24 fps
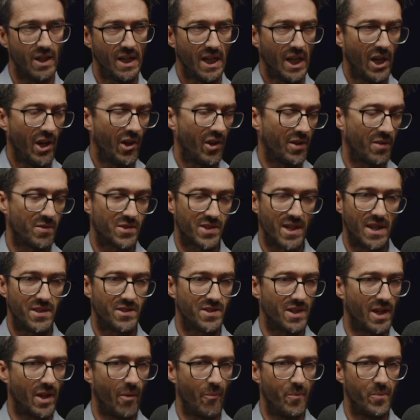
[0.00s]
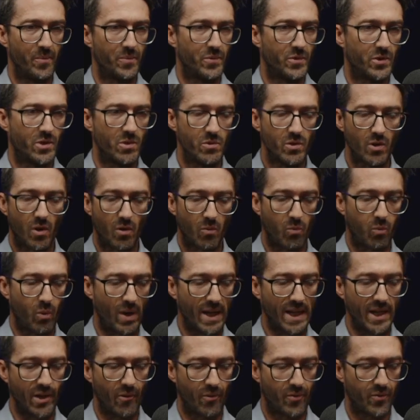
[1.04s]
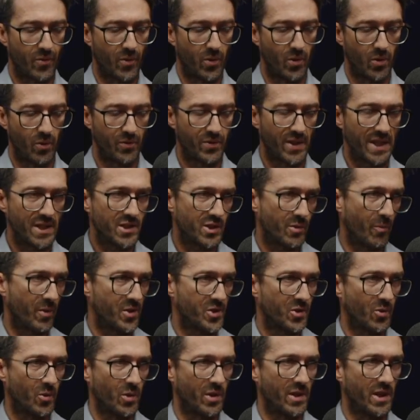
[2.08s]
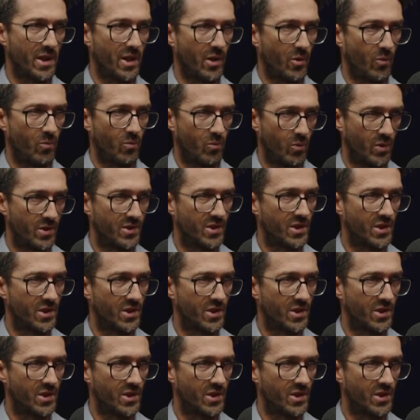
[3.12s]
And I've said to him, do not wait for this to be sorted out. Once